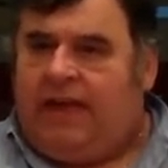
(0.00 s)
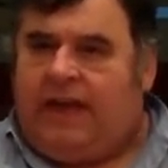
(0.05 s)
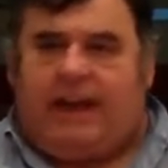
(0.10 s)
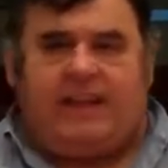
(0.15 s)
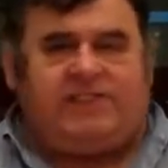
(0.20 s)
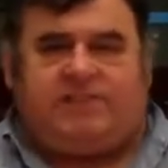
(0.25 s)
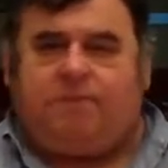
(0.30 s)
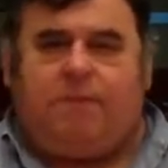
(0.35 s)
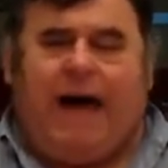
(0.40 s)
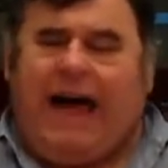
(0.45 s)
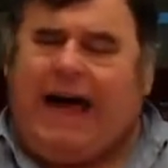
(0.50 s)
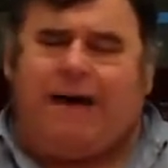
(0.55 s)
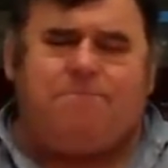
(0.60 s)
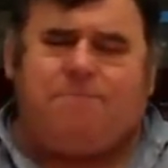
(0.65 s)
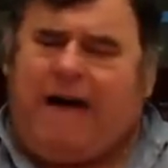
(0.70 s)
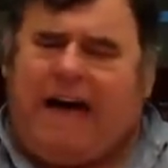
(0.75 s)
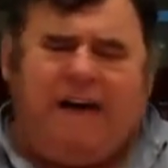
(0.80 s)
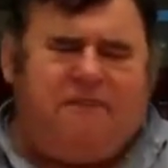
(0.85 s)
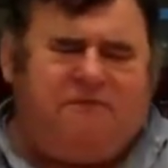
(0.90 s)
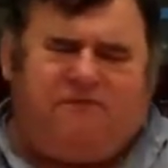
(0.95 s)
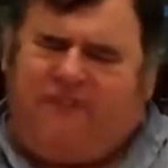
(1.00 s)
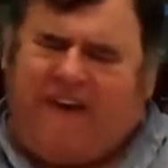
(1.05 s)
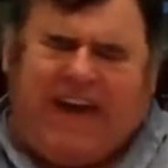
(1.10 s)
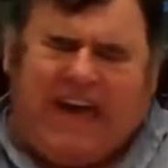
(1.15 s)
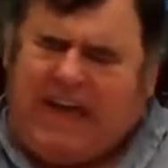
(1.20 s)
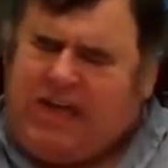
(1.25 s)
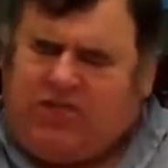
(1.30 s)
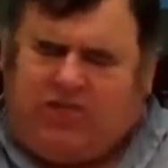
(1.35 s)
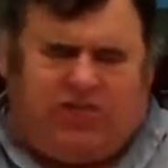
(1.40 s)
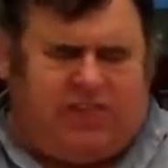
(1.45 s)
And it's mine by
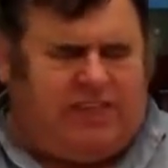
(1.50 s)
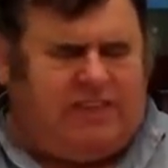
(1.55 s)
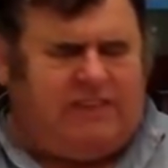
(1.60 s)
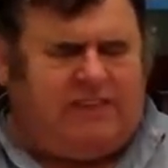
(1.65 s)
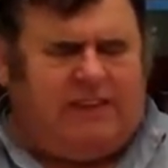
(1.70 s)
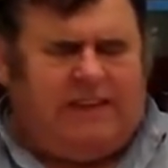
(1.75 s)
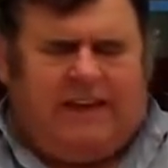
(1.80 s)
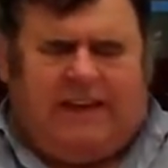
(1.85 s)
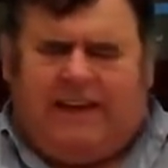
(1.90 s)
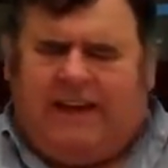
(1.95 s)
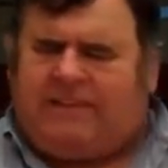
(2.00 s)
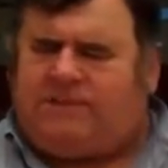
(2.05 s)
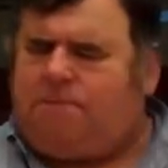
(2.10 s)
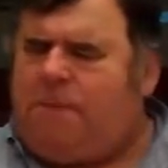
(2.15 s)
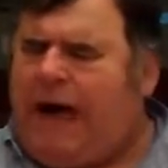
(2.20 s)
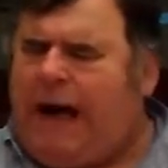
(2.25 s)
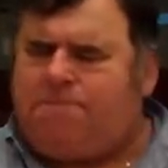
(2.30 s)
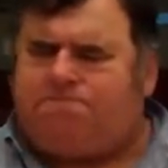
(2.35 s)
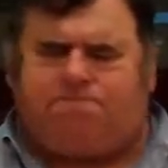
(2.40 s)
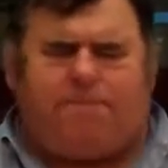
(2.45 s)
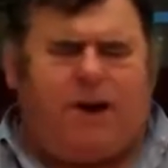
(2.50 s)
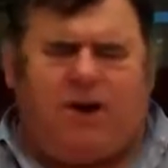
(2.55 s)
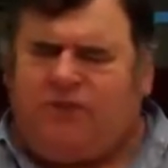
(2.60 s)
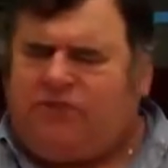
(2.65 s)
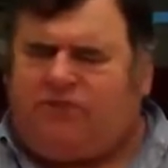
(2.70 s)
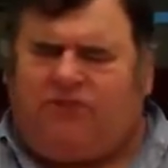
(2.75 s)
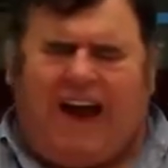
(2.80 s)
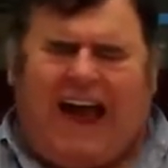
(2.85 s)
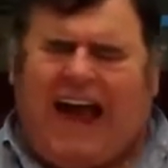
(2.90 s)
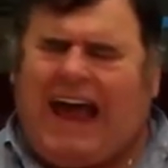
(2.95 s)
faith. It's my
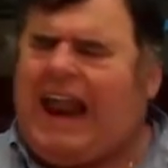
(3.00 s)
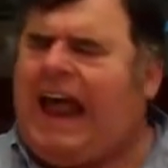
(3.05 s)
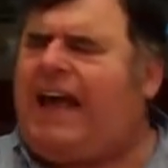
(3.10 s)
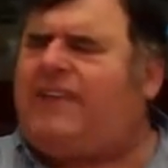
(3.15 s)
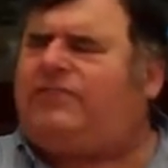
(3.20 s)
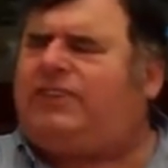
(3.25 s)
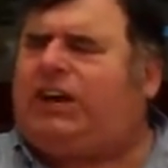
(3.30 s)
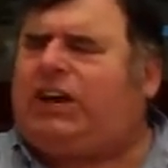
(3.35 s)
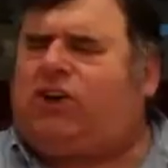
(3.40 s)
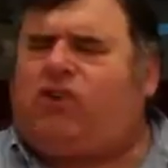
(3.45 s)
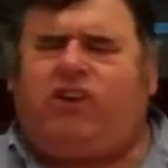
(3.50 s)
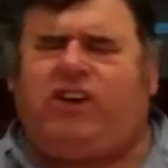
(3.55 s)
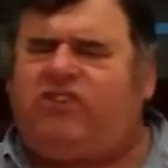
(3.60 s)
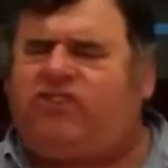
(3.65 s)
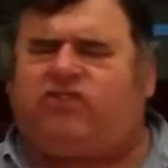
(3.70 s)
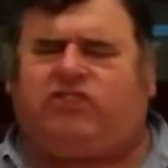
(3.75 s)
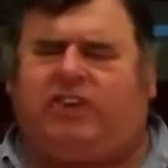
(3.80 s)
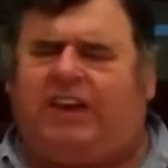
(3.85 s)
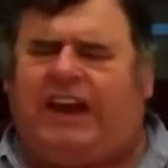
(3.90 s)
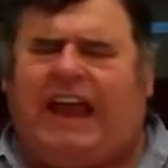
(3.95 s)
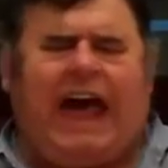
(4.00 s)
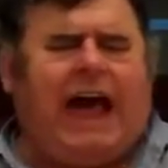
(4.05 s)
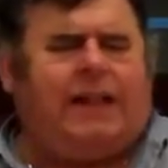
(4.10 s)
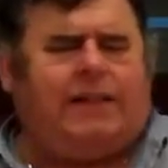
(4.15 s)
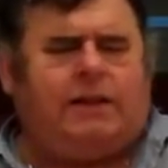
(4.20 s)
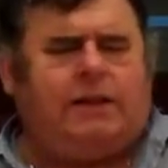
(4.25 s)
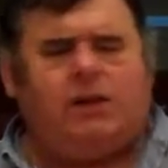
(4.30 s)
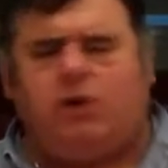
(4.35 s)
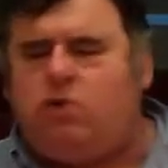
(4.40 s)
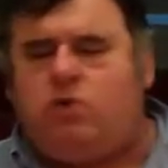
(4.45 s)
birthright as a Christian.
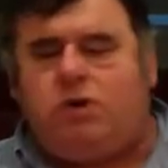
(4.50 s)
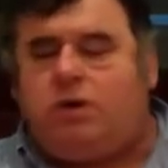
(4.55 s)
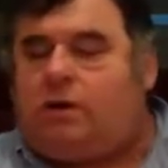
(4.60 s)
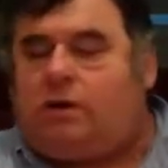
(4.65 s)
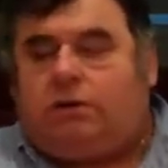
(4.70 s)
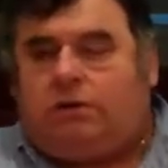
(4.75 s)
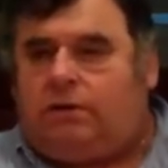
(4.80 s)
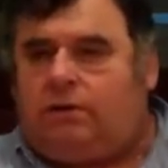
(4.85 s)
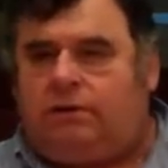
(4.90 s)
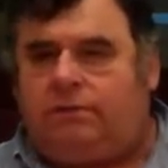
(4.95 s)
Hallelujah.